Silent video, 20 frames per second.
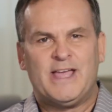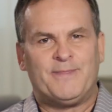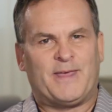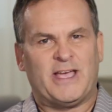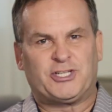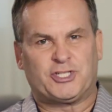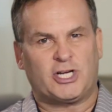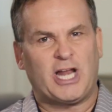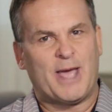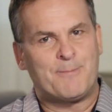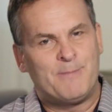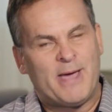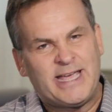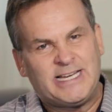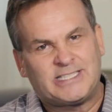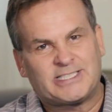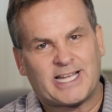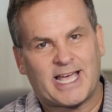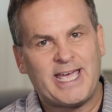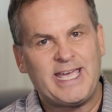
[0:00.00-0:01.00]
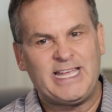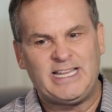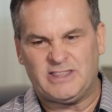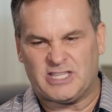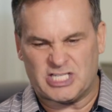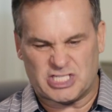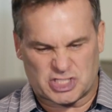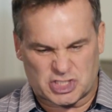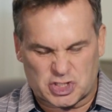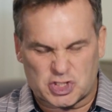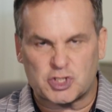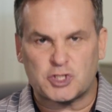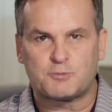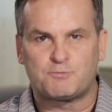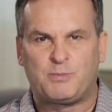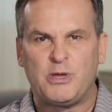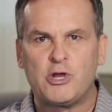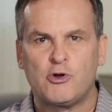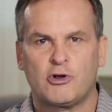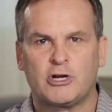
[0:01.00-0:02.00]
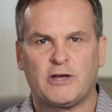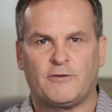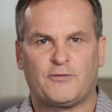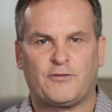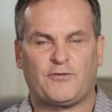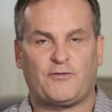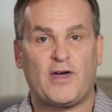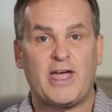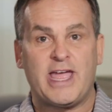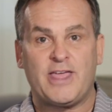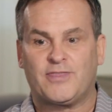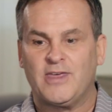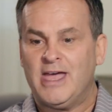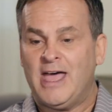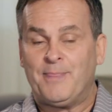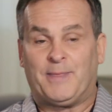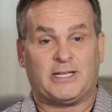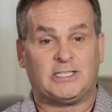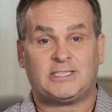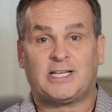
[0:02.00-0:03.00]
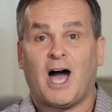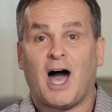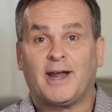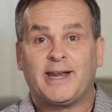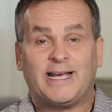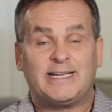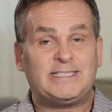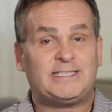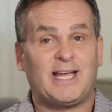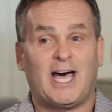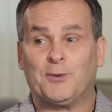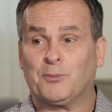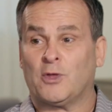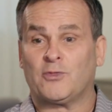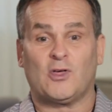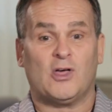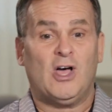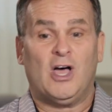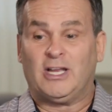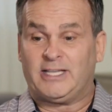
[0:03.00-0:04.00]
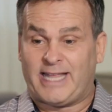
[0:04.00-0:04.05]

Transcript: They should have maintained this spirit of faith that God had done with